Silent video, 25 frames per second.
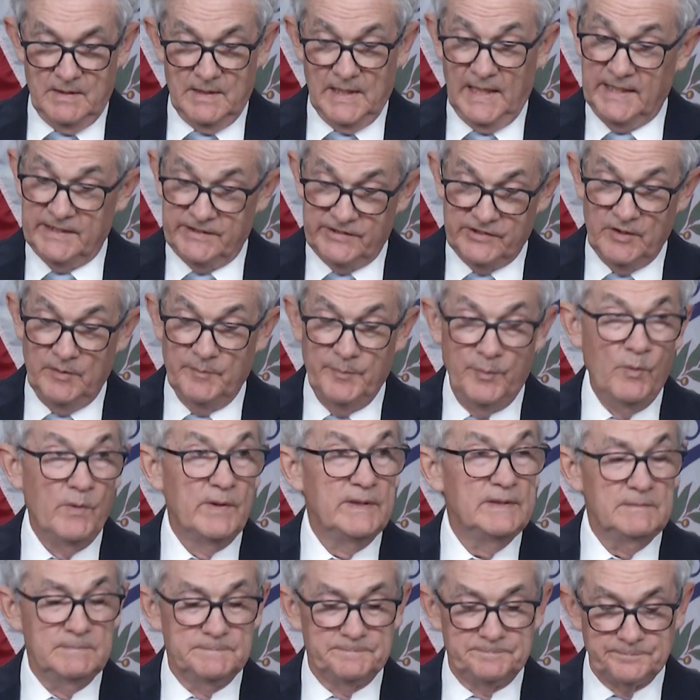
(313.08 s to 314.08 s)
At some
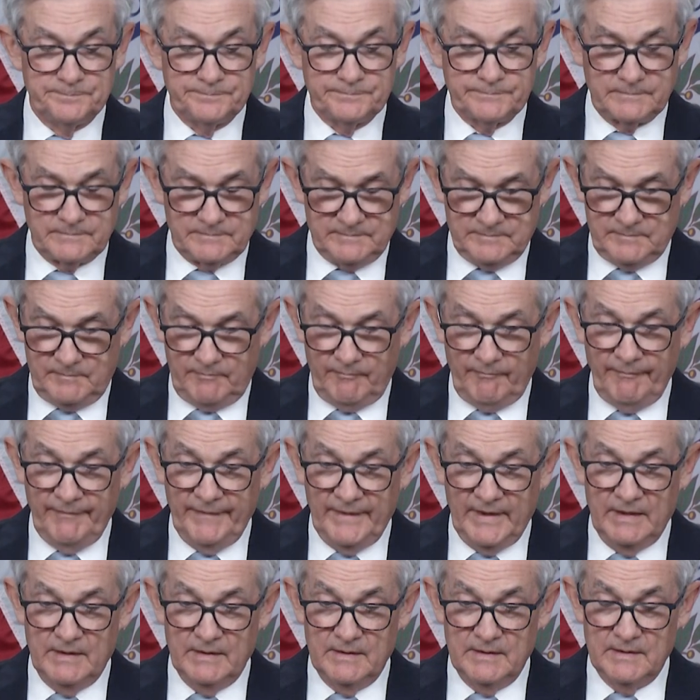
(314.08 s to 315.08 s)
point,
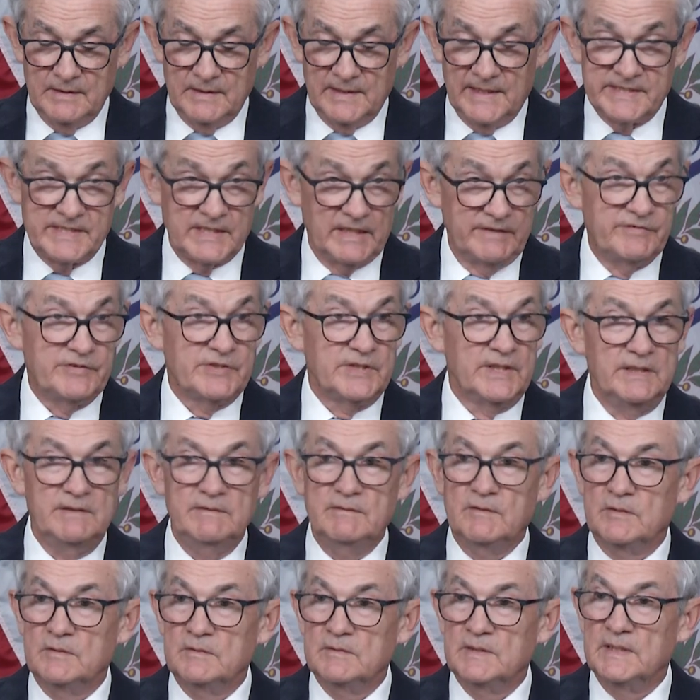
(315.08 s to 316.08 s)
as I've
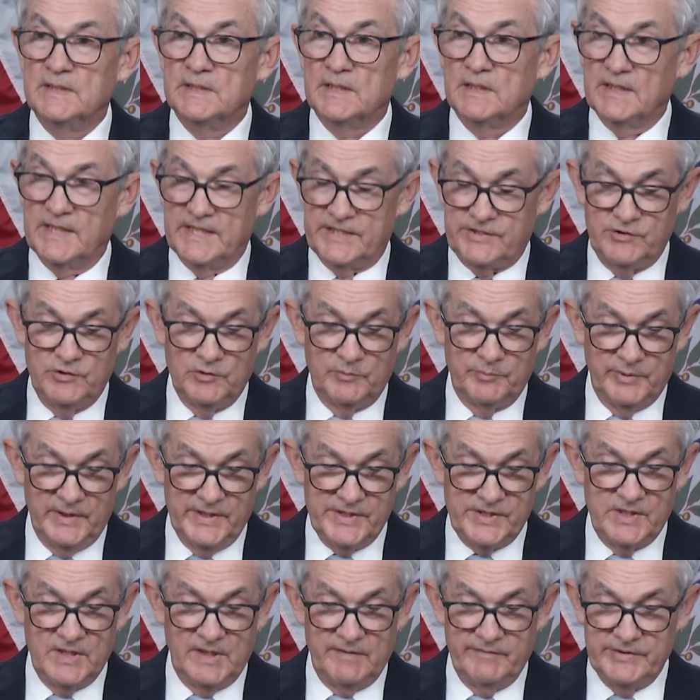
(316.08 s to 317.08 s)
said in the last two
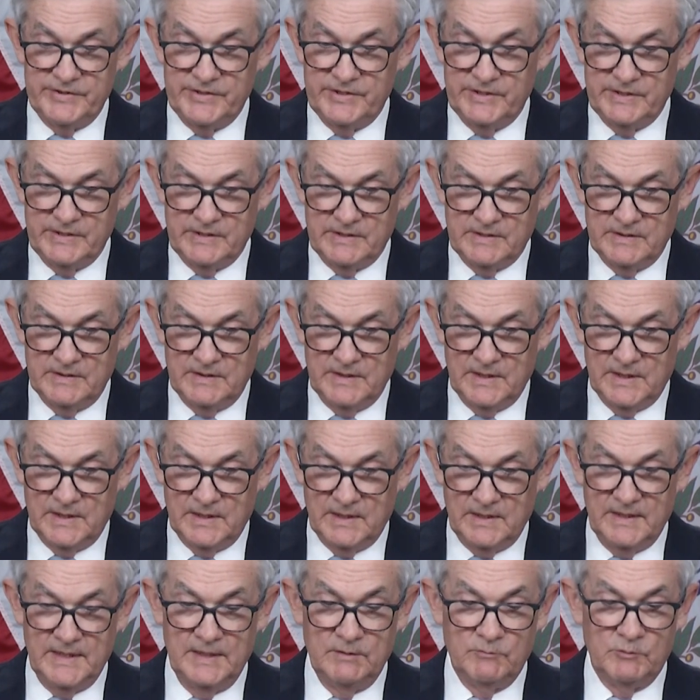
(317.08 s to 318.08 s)
press conferences,
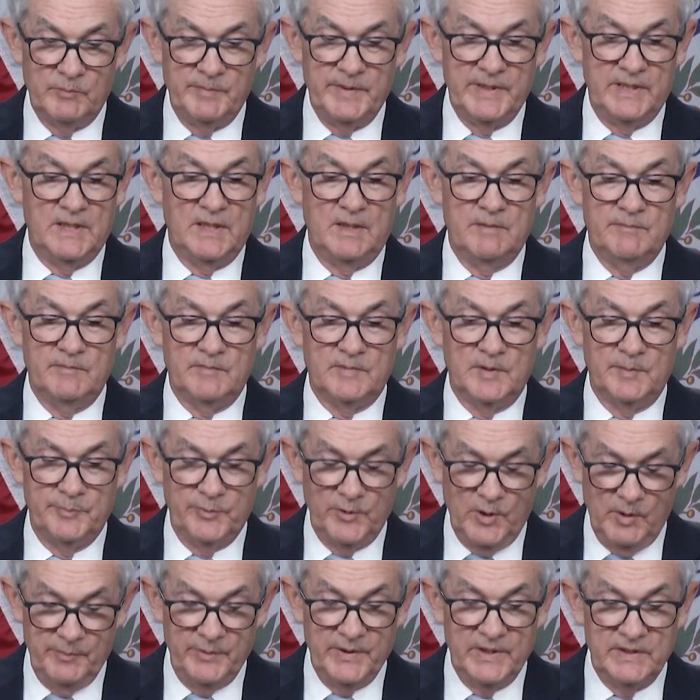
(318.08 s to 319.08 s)
uh, it will become
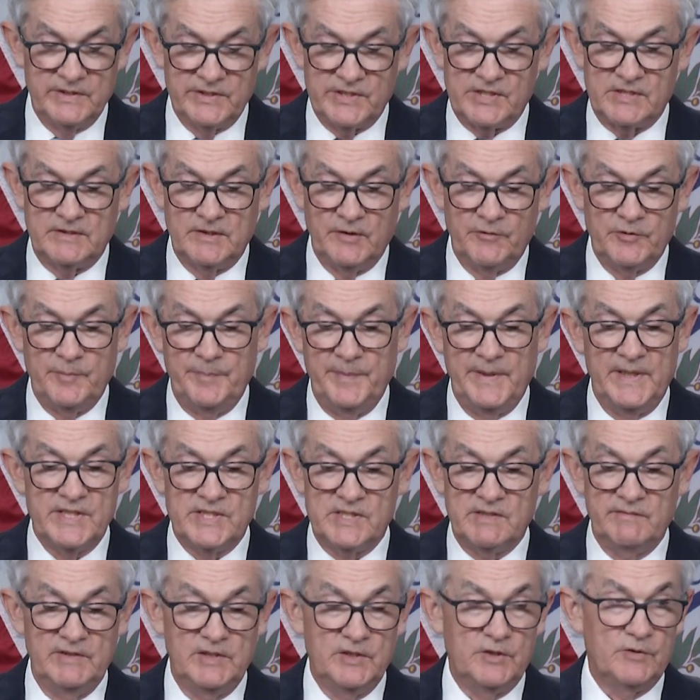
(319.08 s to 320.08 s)
appropriate to slow the
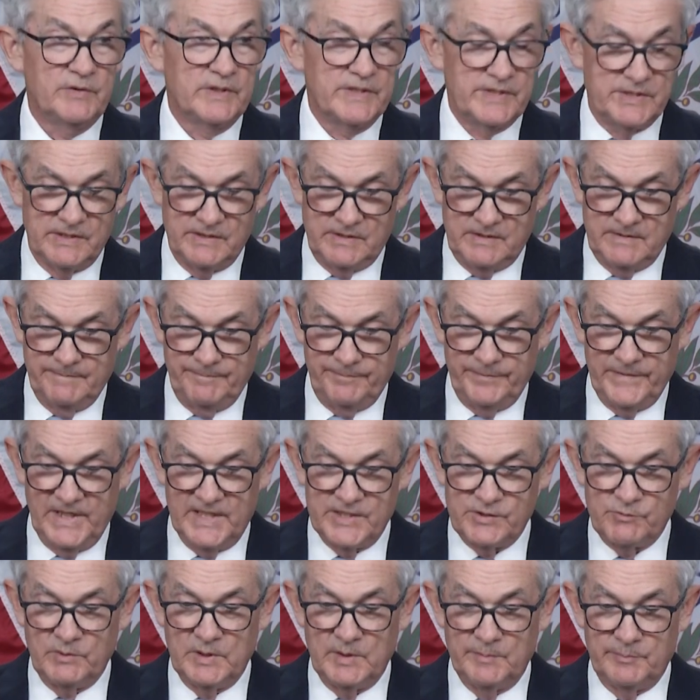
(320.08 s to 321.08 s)
pace of increases
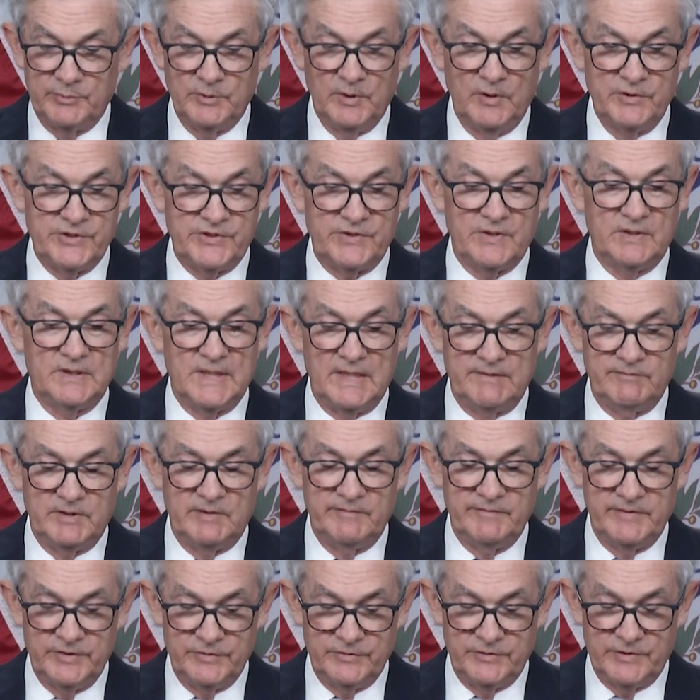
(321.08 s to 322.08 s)
as we approach the level
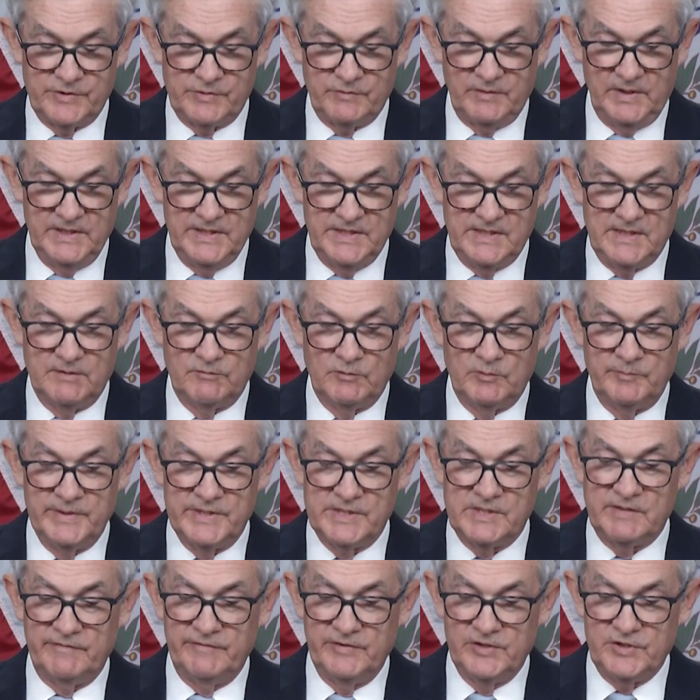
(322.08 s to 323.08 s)
of interest rates that will be
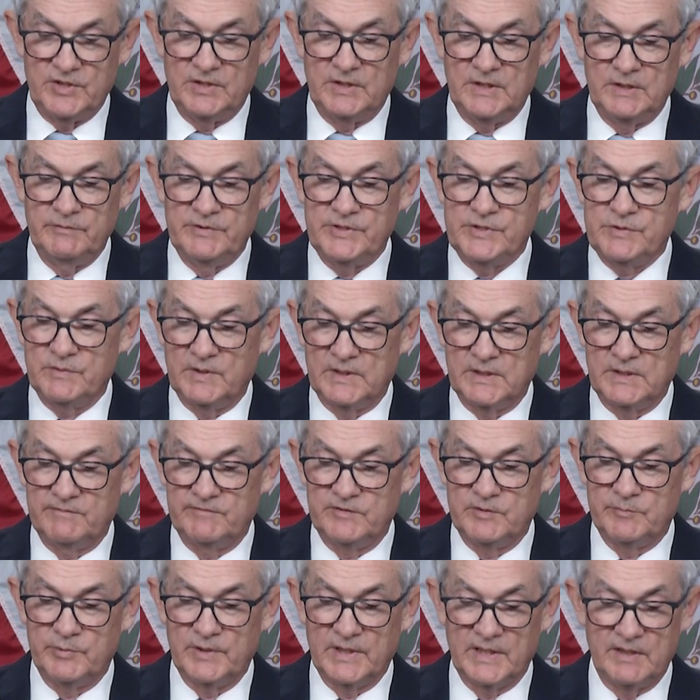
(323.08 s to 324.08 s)
sufficiently restrictive
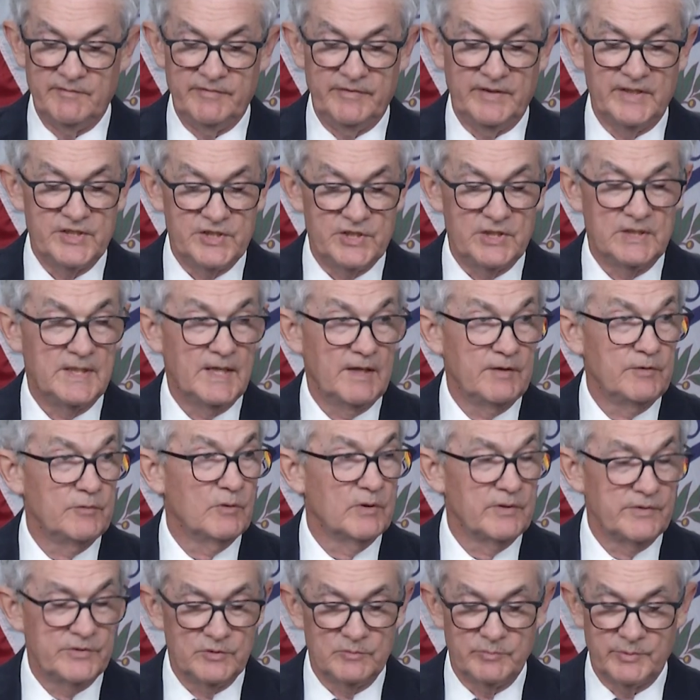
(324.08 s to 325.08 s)
to bring inflation down to
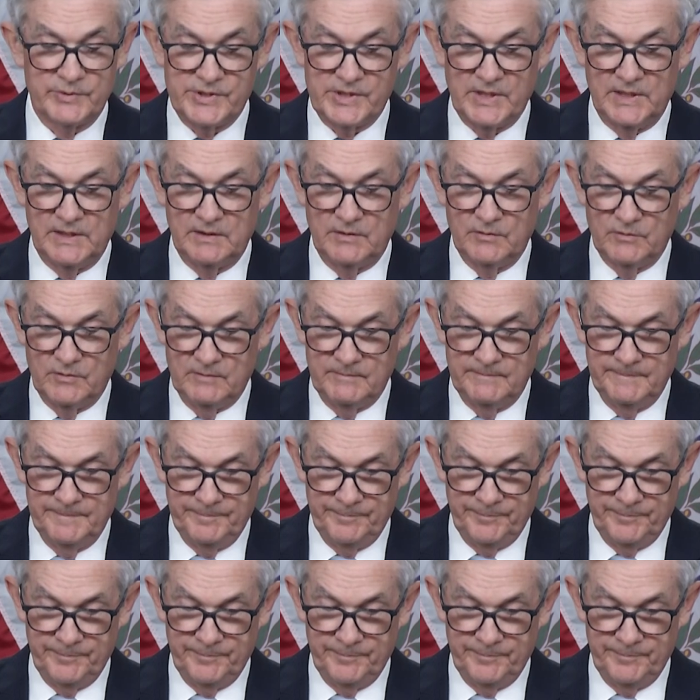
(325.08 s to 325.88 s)
our two percent goal.